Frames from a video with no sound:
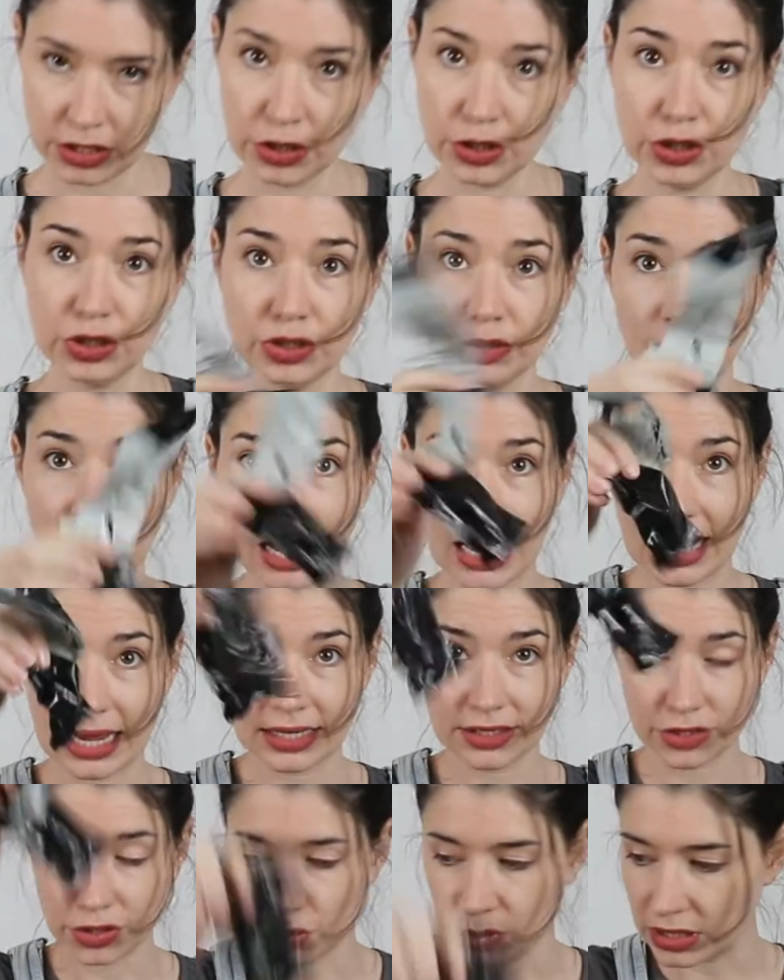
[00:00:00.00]

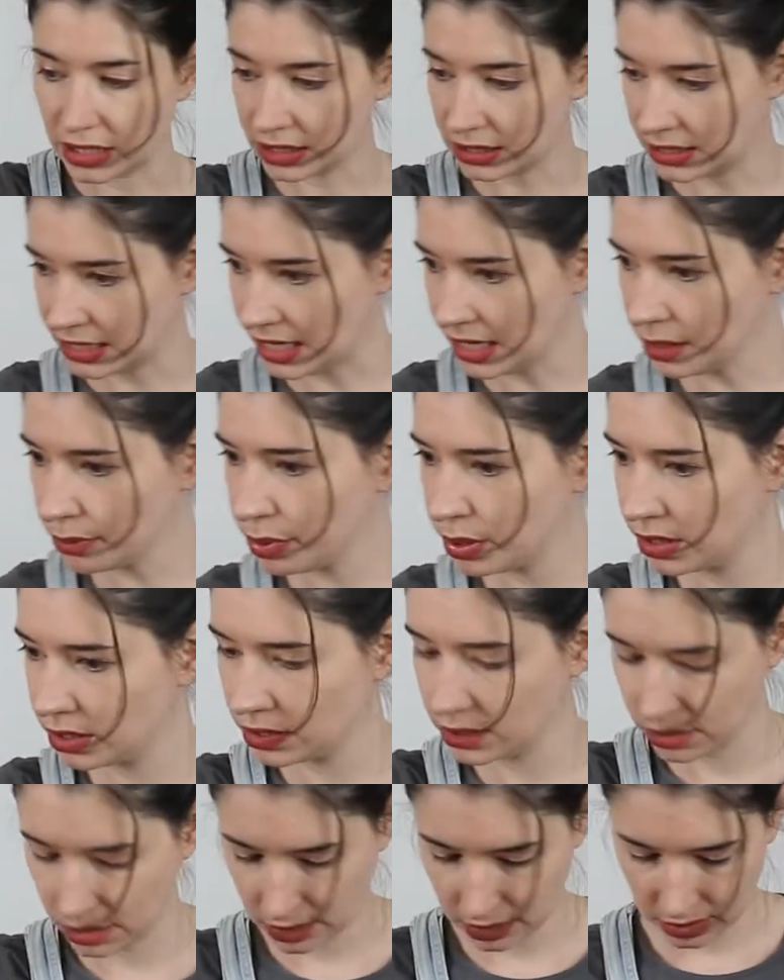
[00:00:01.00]
Goodbye to duct tape.
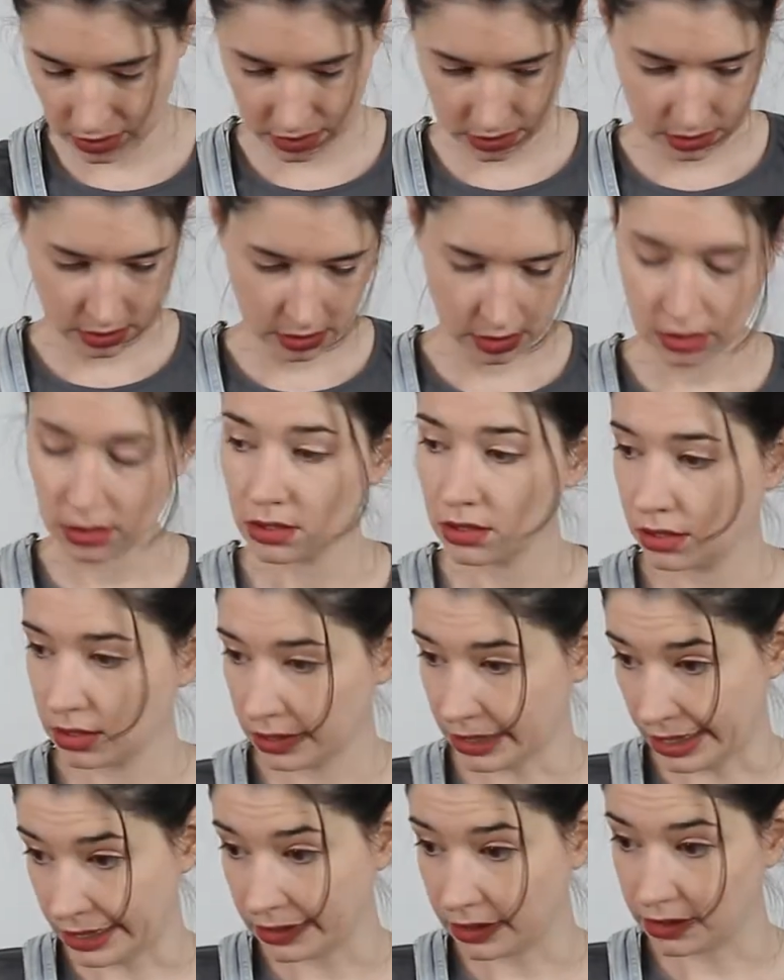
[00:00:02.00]

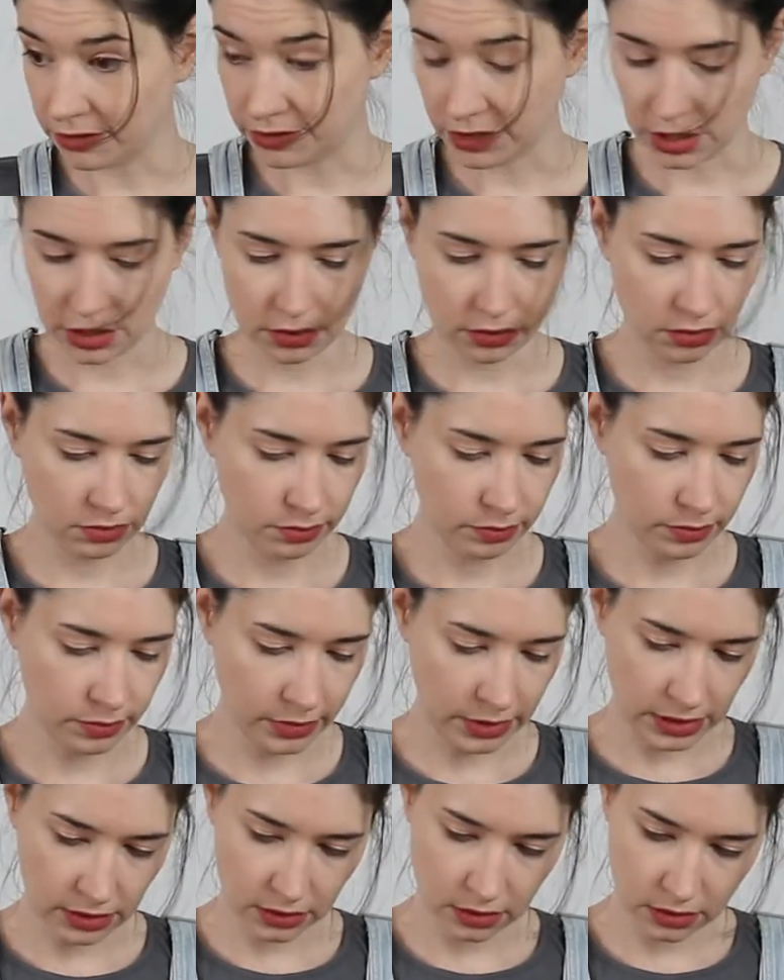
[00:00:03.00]
I love you,
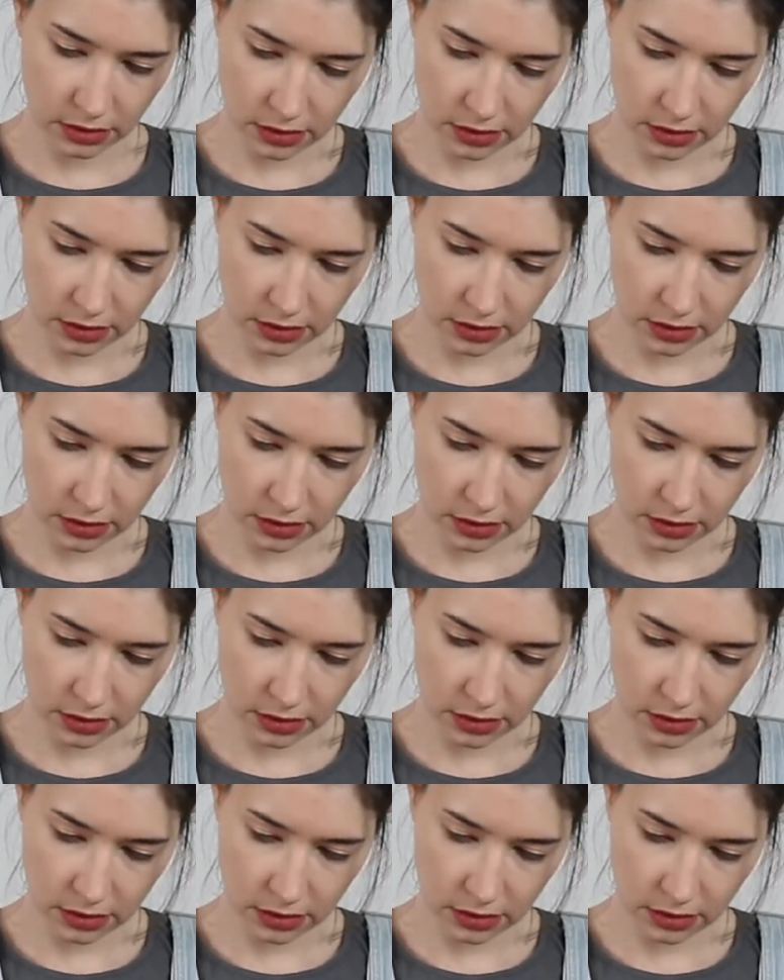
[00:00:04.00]
but